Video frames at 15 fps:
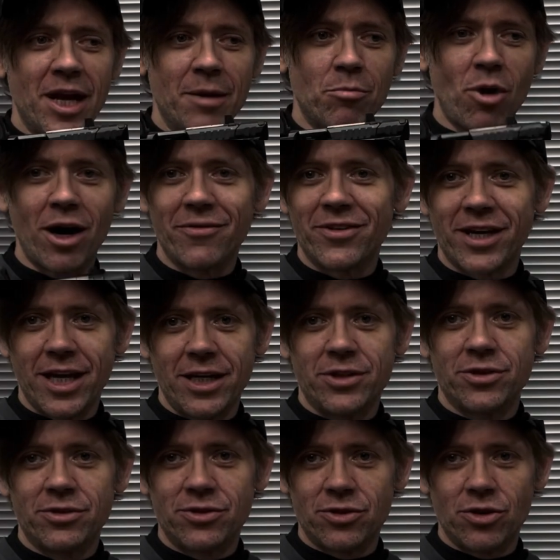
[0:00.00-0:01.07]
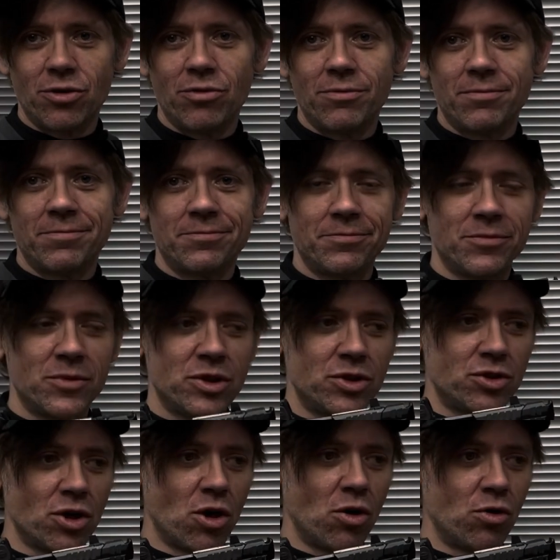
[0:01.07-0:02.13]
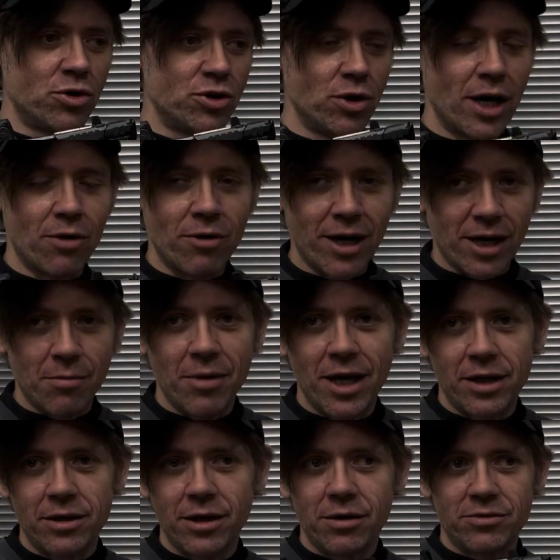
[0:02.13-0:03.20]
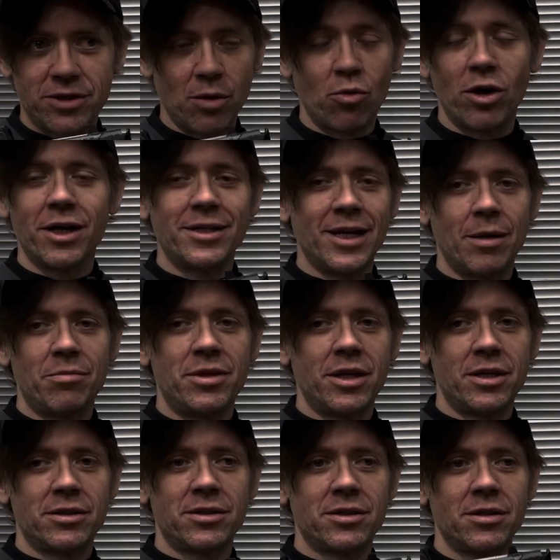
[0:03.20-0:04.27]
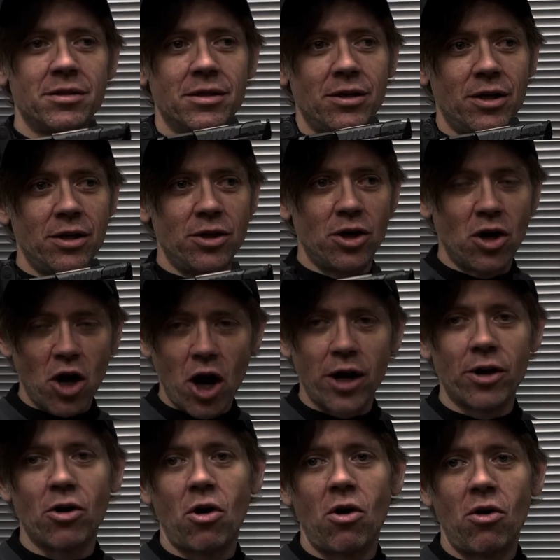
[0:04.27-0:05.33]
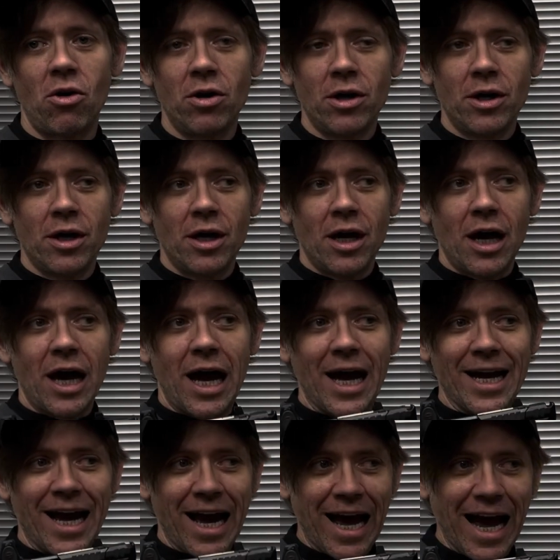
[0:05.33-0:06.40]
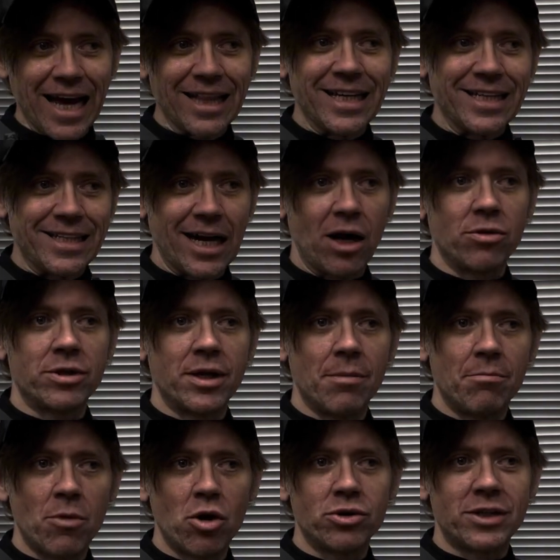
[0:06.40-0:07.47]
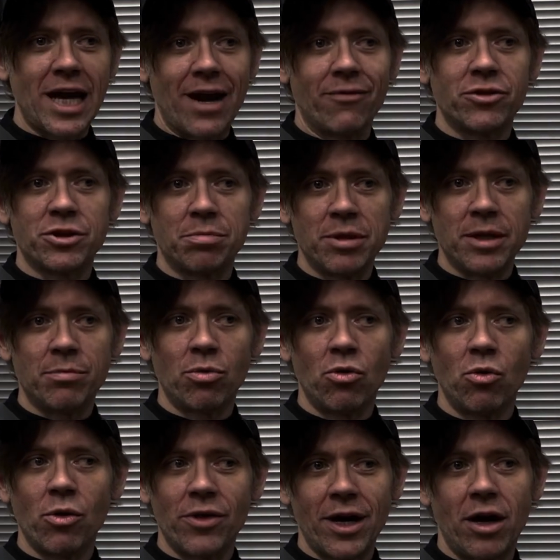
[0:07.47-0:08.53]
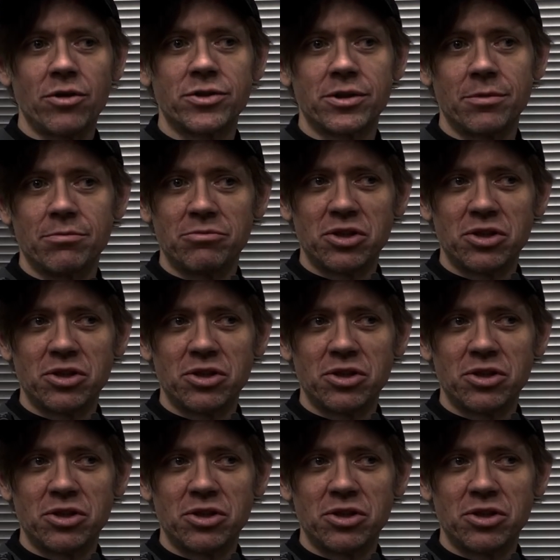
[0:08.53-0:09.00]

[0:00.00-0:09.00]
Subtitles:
modifications too. So do I recommend someone attempt this? Not at all. I highly doubt that most average people without some